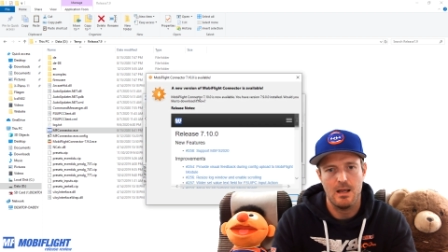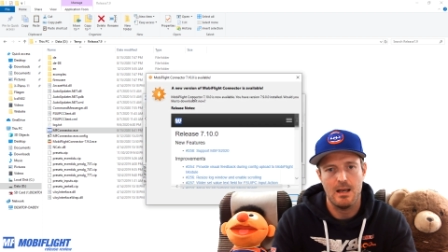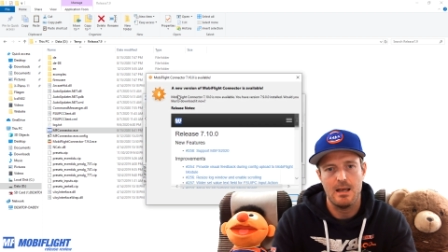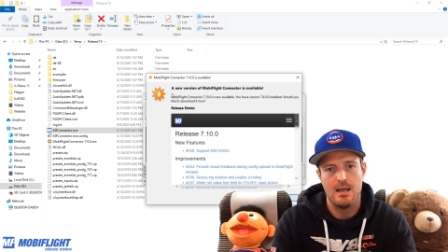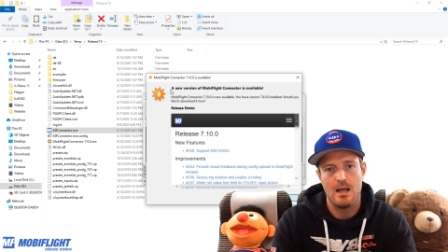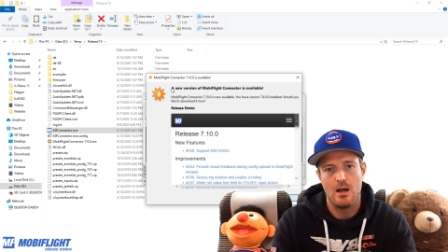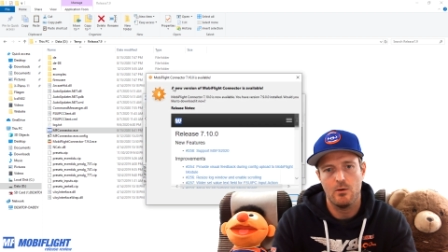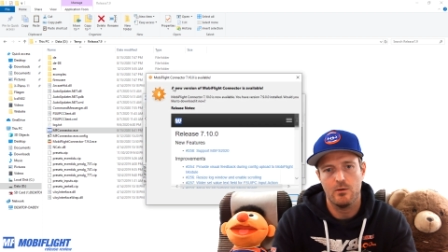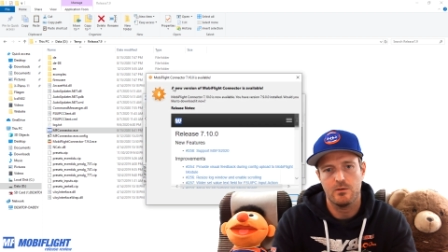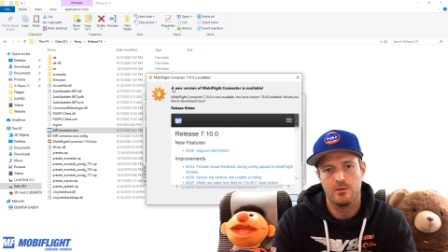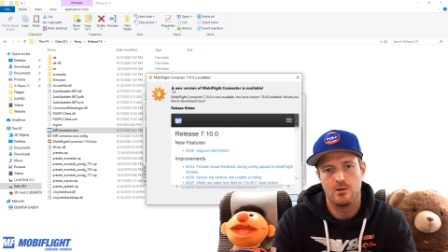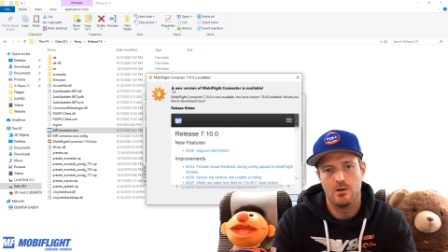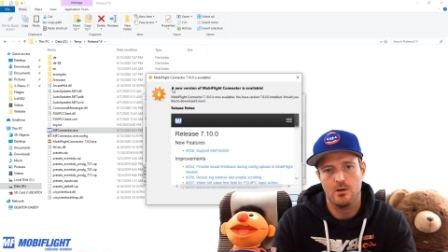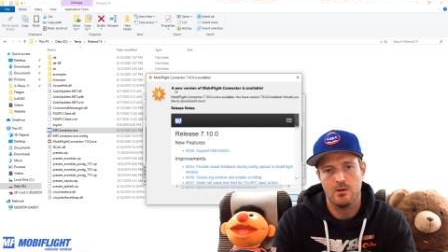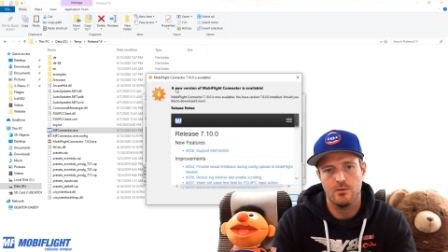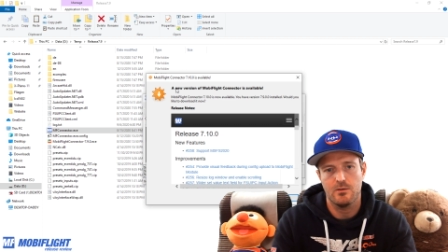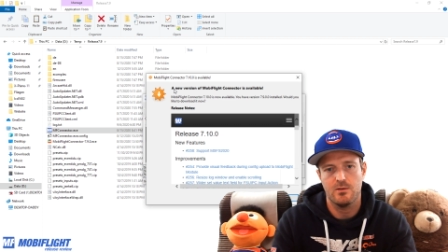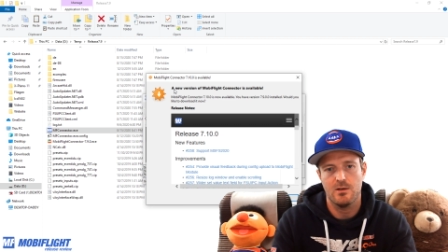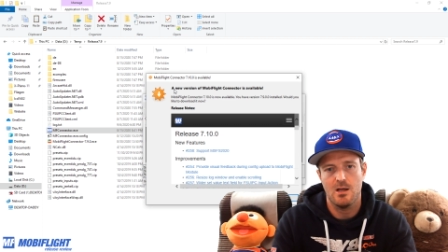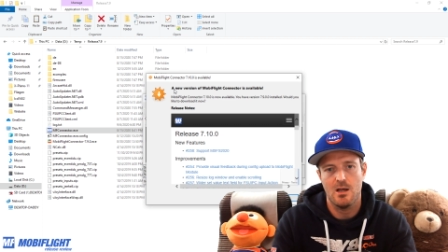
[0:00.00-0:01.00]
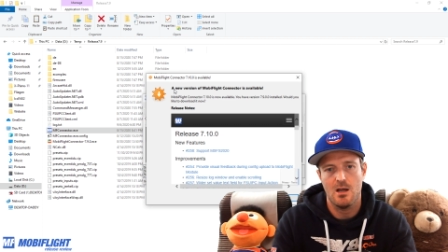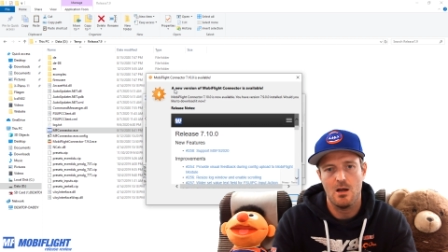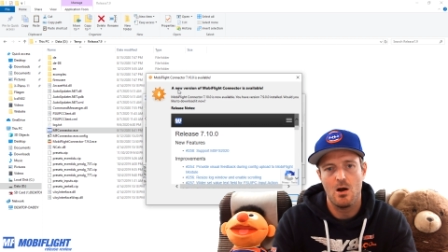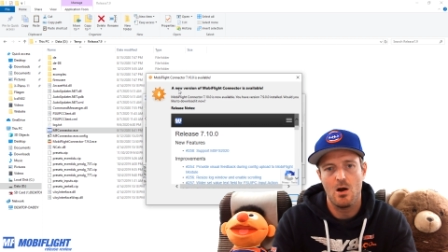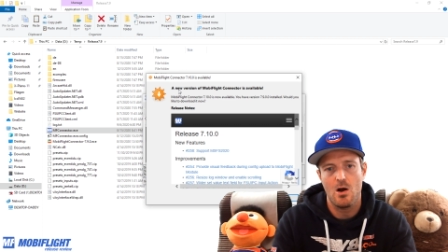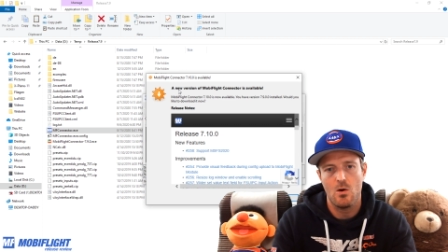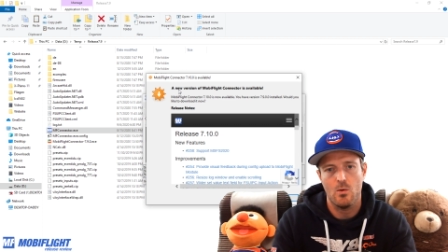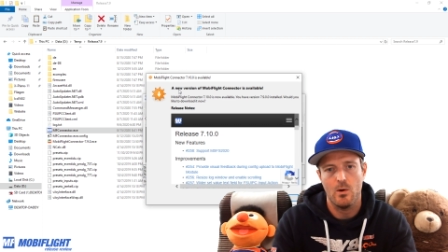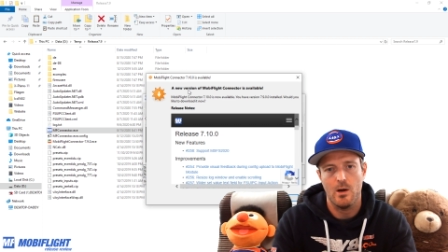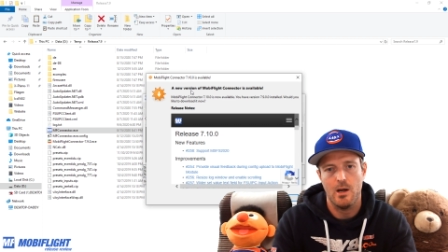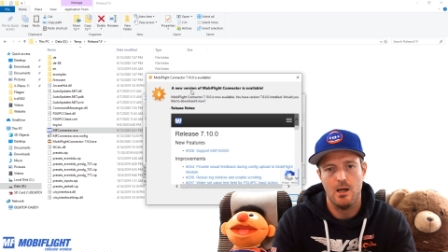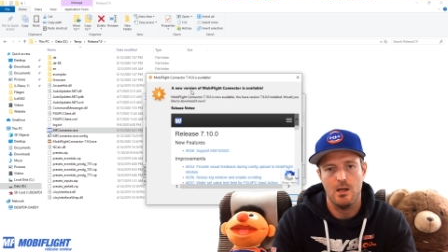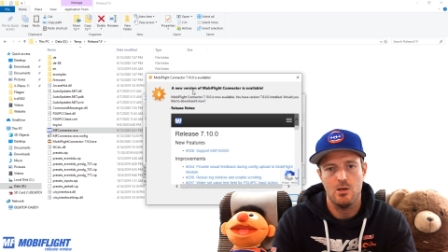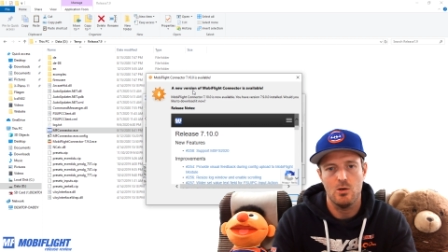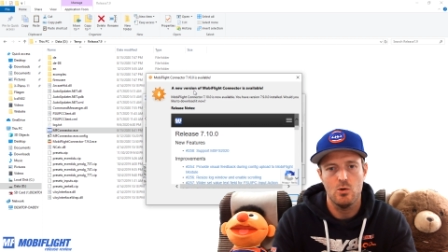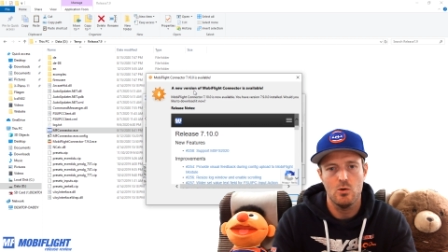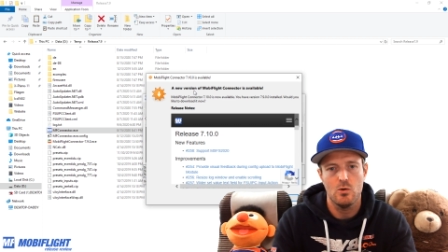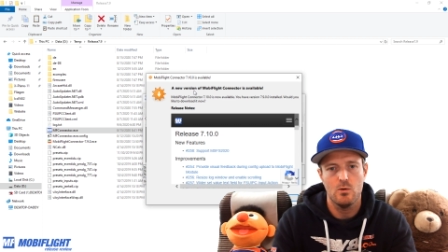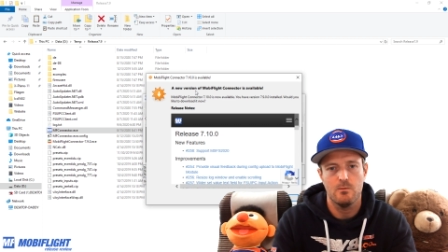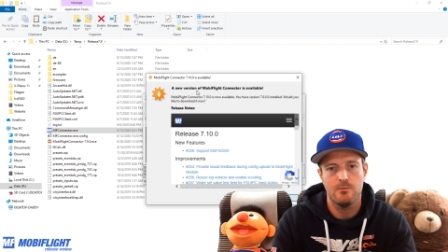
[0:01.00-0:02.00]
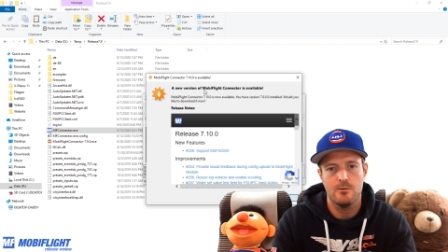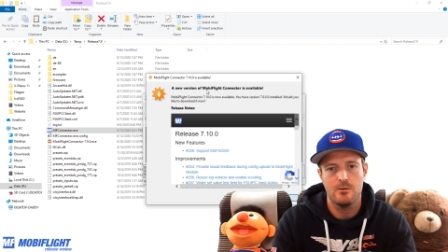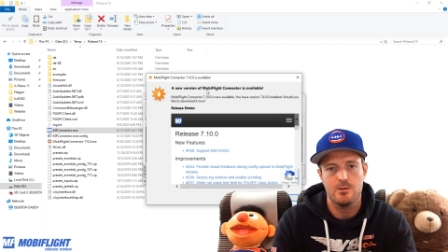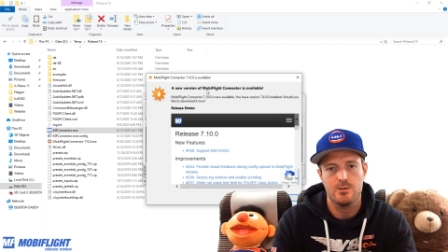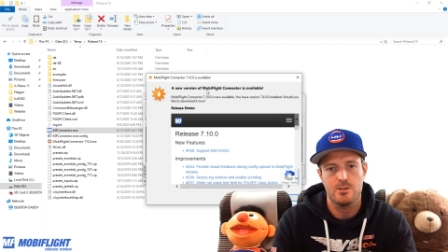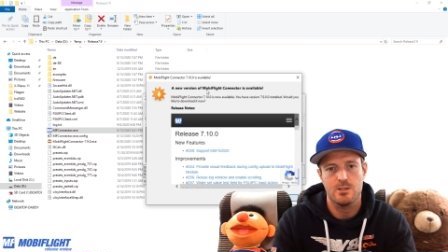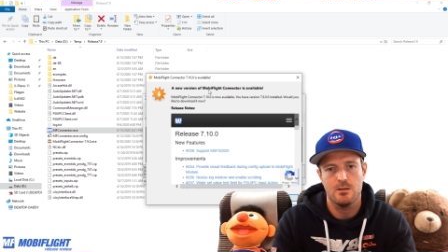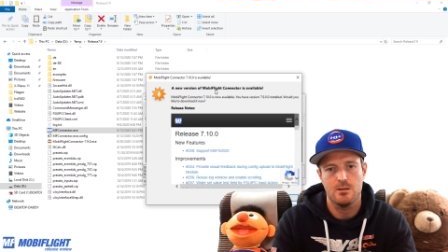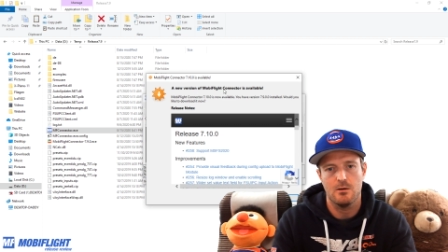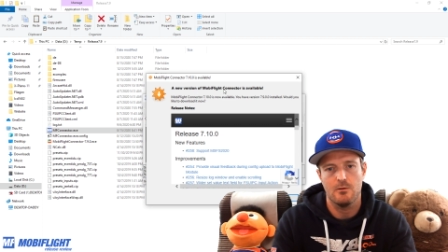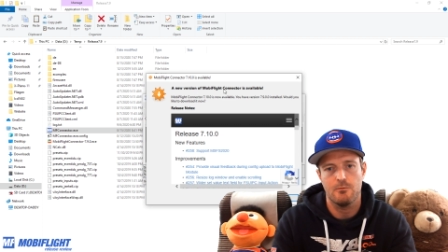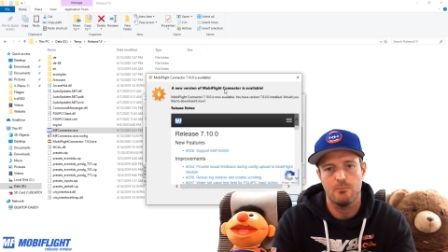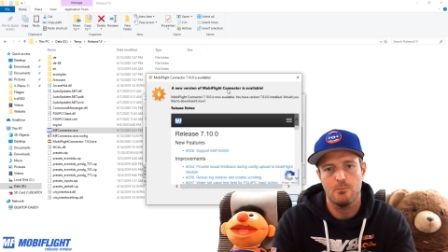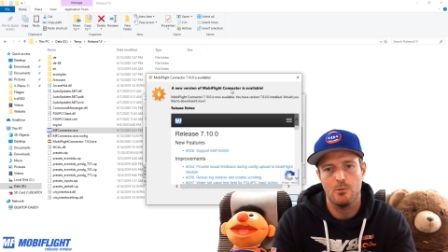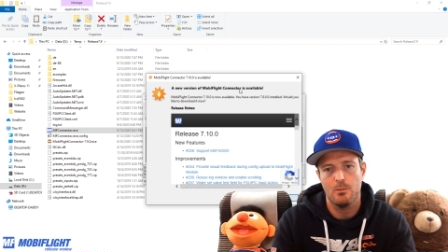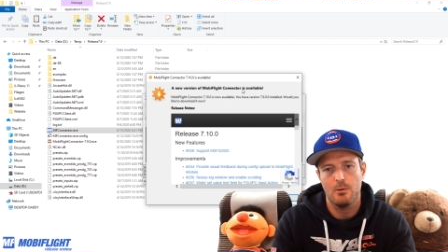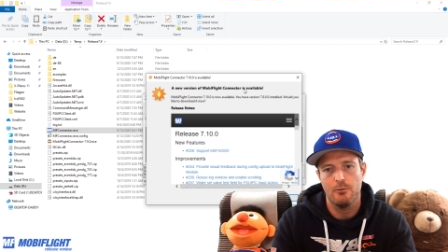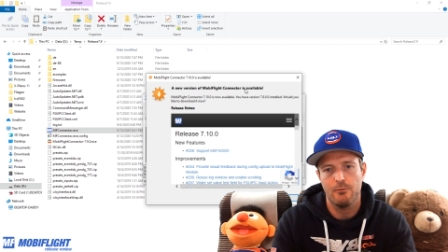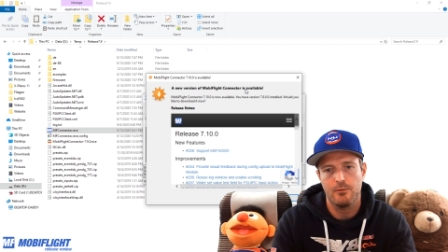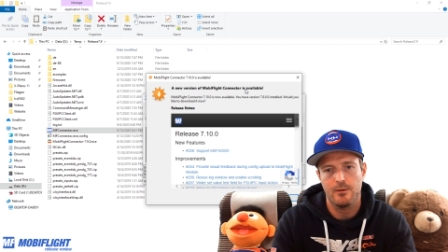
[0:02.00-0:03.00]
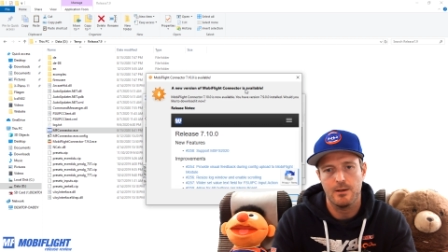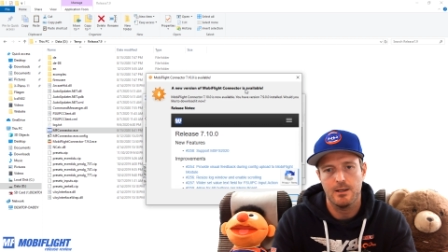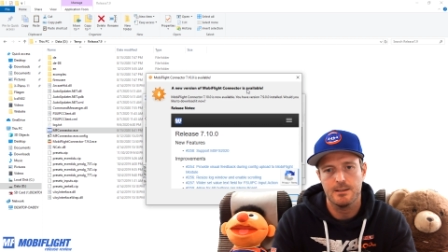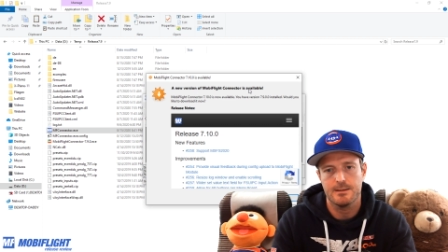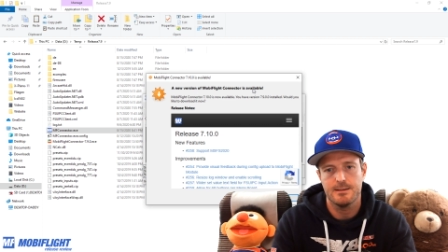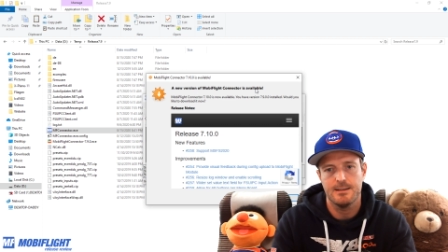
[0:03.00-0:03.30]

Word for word: And now it's gonna say, oh, a new version of MobiFlight